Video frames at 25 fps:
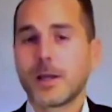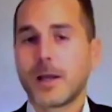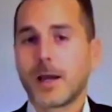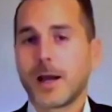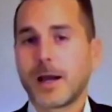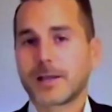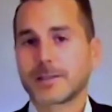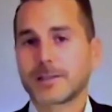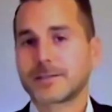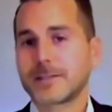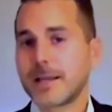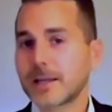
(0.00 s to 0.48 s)

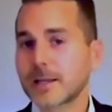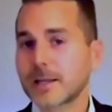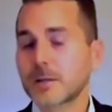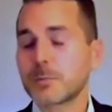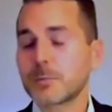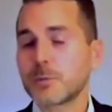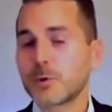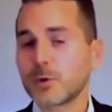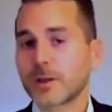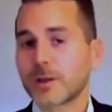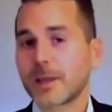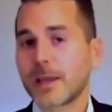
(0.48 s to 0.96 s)
stay in
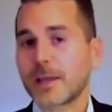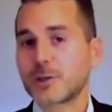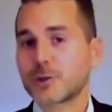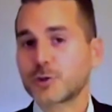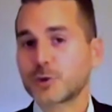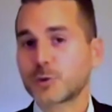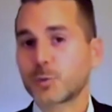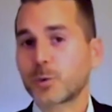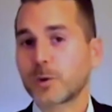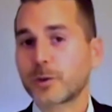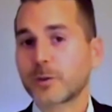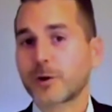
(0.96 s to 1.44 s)

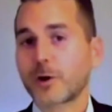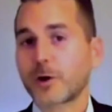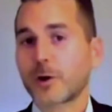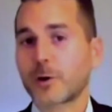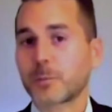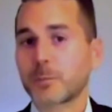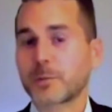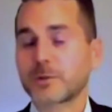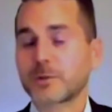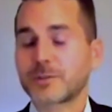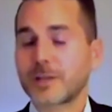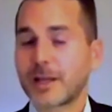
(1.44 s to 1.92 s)
communication with our
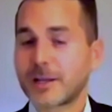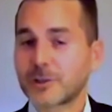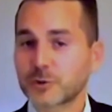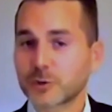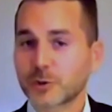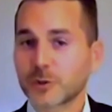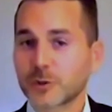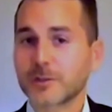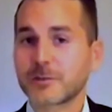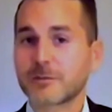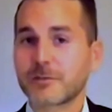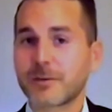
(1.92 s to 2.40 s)

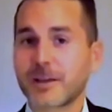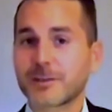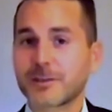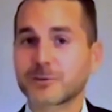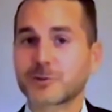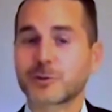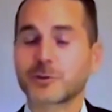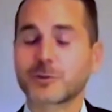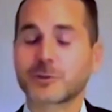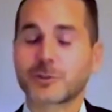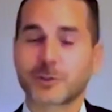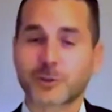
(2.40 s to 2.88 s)
potential
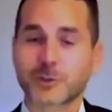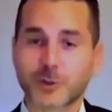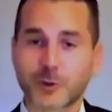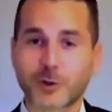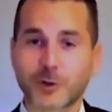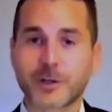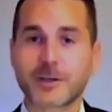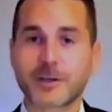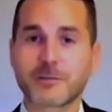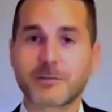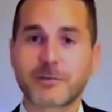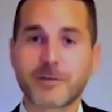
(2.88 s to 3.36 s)
investors and
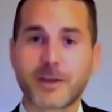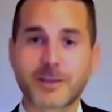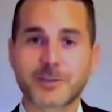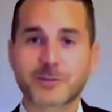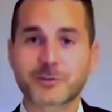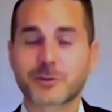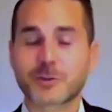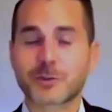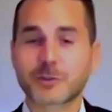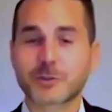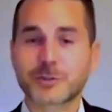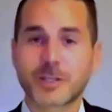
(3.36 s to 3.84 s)
current
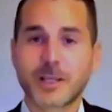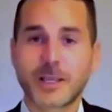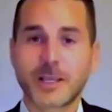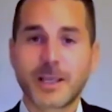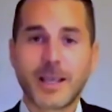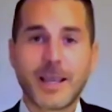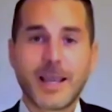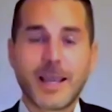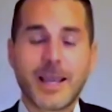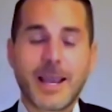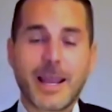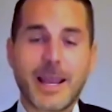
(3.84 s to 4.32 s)
investors,
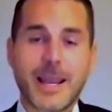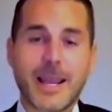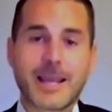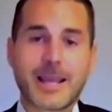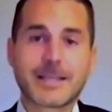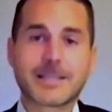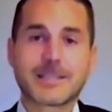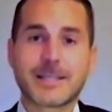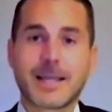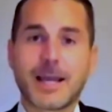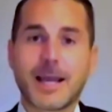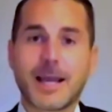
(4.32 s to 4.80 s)

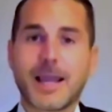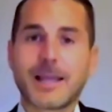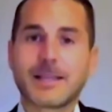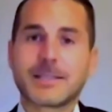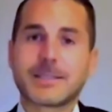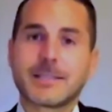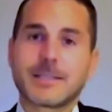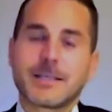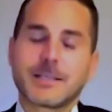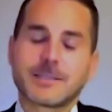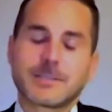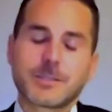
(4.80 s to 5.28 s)
and
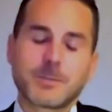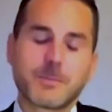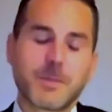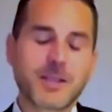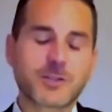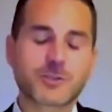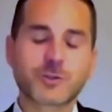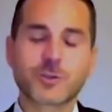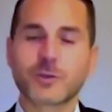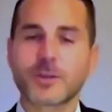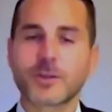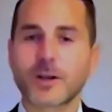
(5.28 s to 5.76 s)
to make
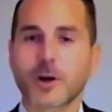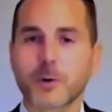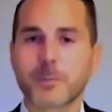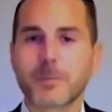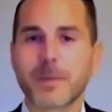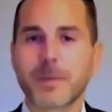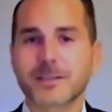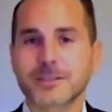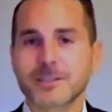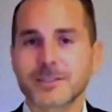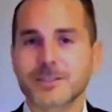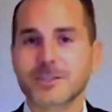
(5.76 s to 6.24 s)
sure there are
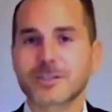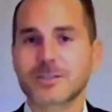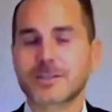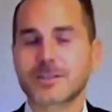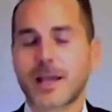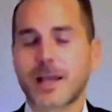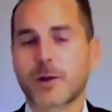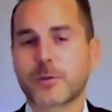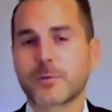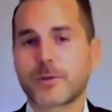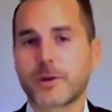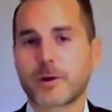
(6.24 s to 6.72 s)
messages
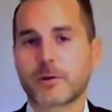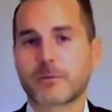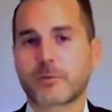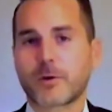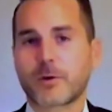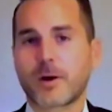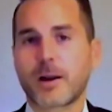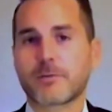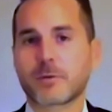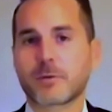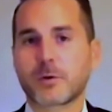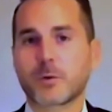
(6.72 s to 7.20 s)
out there for
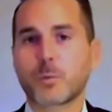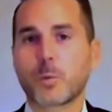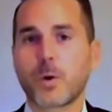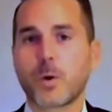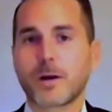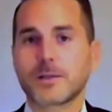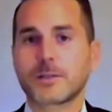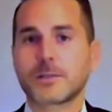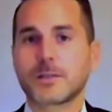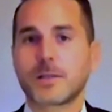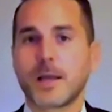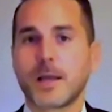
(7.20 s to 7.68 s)

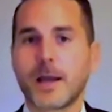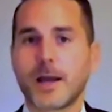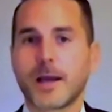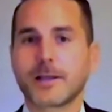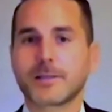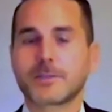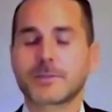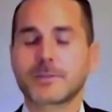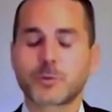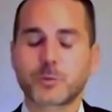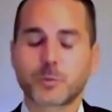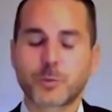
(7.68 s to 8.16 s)
everyone
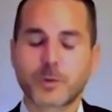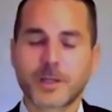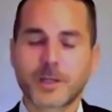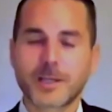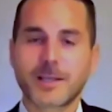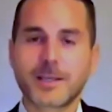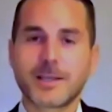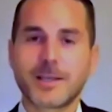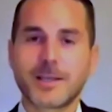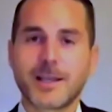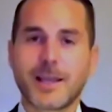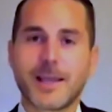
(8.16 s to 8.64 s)
to
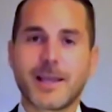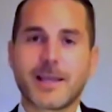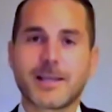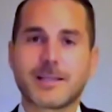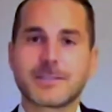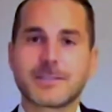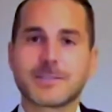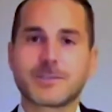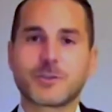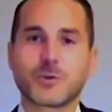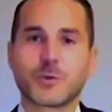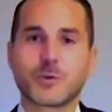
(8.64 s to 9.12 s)
read
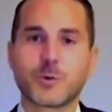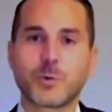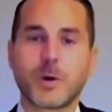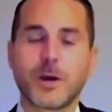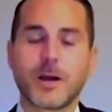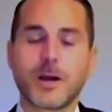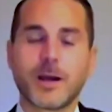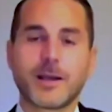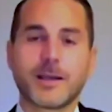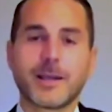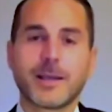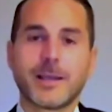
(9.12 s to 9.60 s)
and
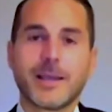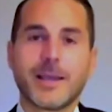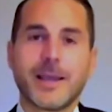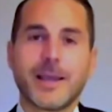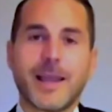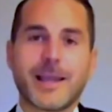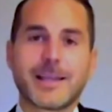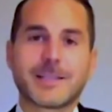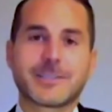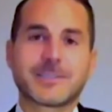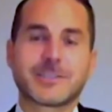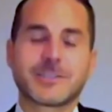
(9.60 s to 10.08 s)
to
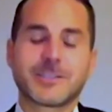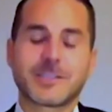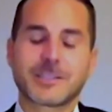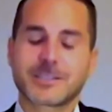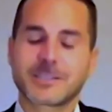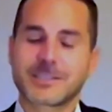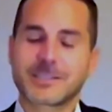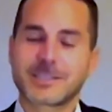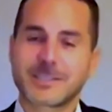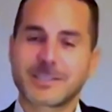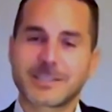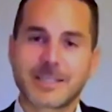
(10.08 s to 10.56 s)

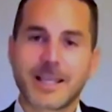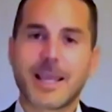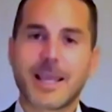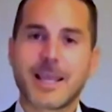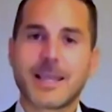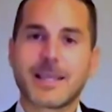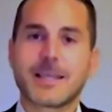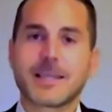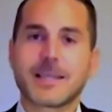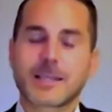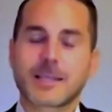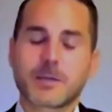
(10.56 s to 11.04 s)
just
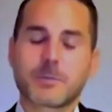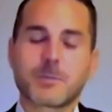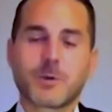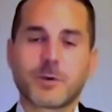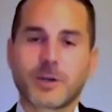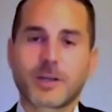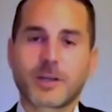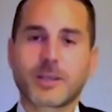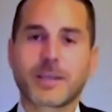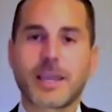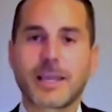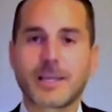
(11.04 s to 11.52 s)
stay in
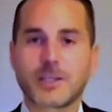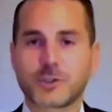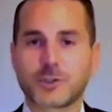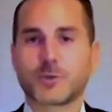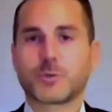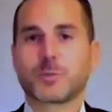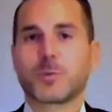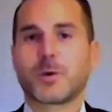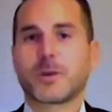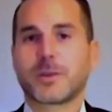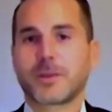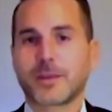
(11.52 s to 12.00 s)

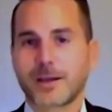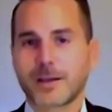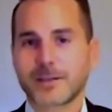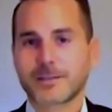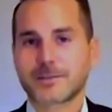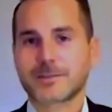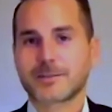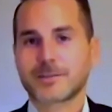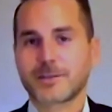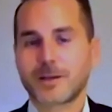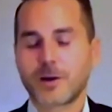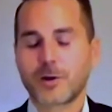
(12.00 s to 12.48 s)
communication with
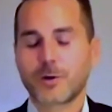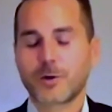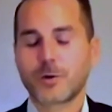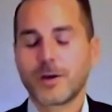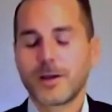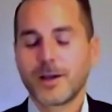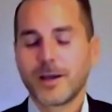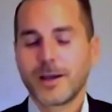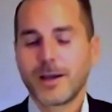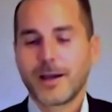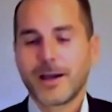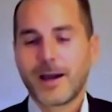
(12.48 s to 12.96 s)
us. So
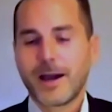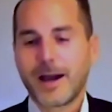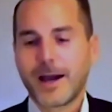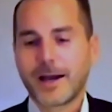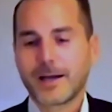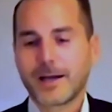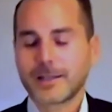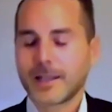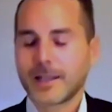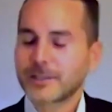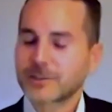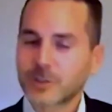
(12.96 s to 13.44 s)

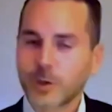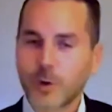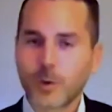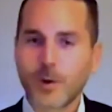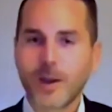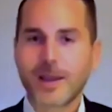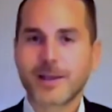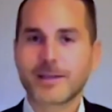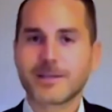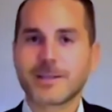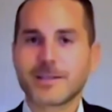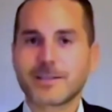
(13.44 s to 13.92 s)
let's go
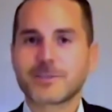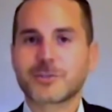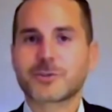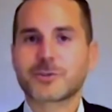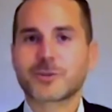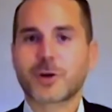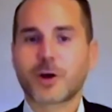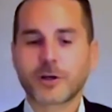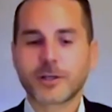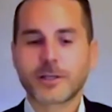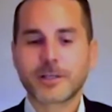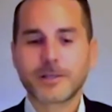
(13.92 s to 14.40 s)
ahead and get
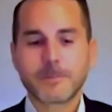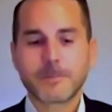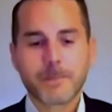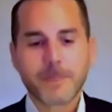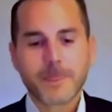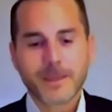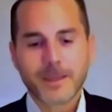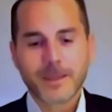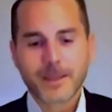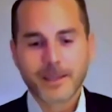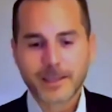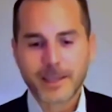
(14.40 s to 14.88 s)
started.
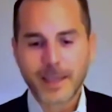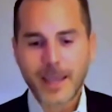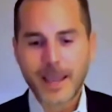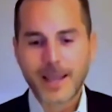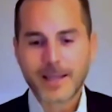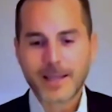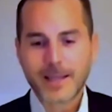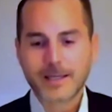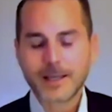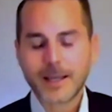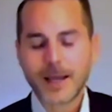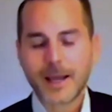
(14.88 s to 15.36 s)

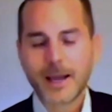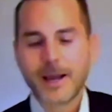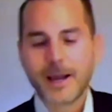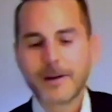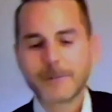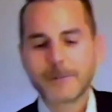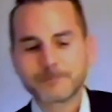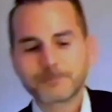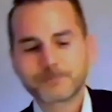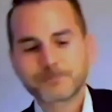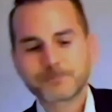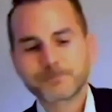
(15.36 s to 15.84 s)

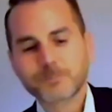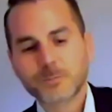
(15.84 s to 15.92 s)
Ken,